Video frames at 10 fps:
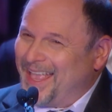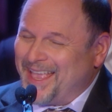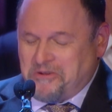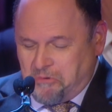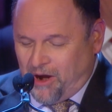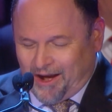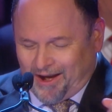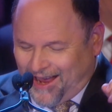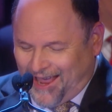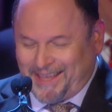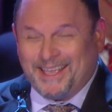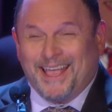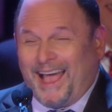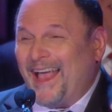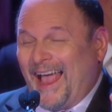where I
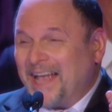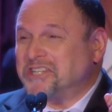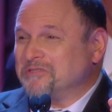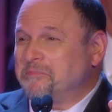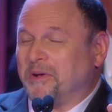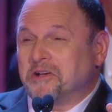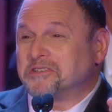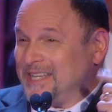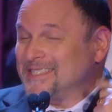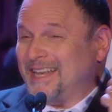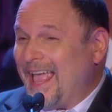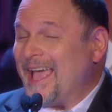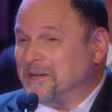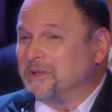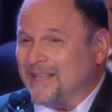actually posed as an
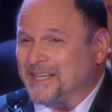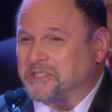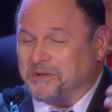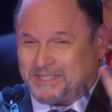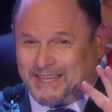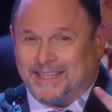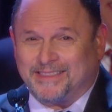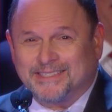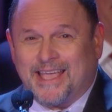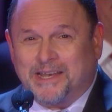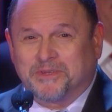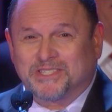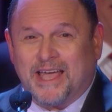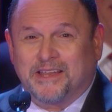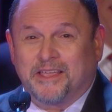animal expert to get these animals
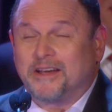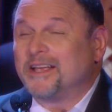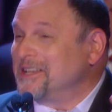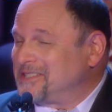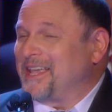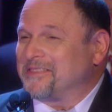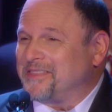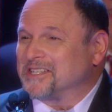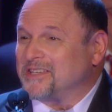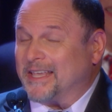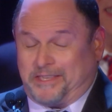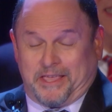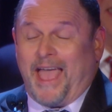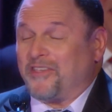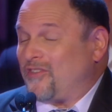out of there, saying things like,
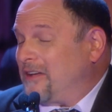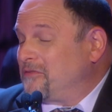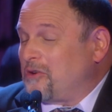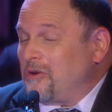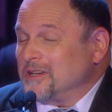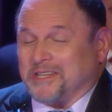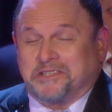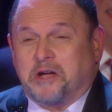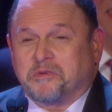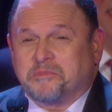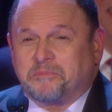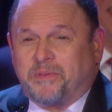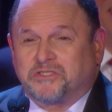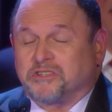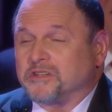yes, of course, a Doberman
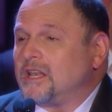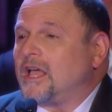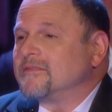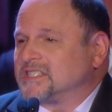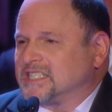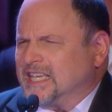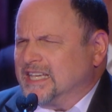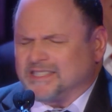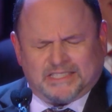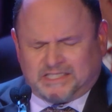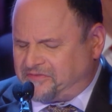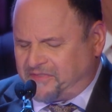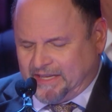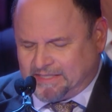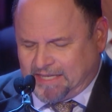Pinscher loves kids. It's a
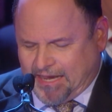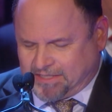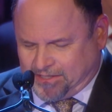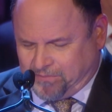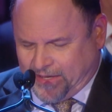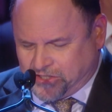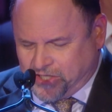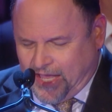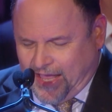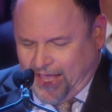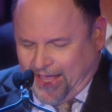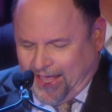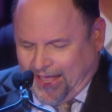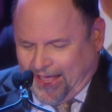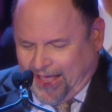fantastic match.
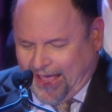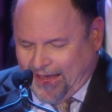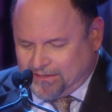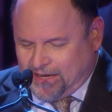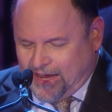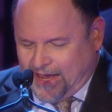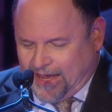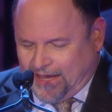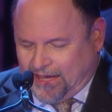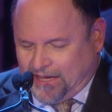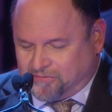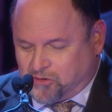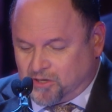And, of course,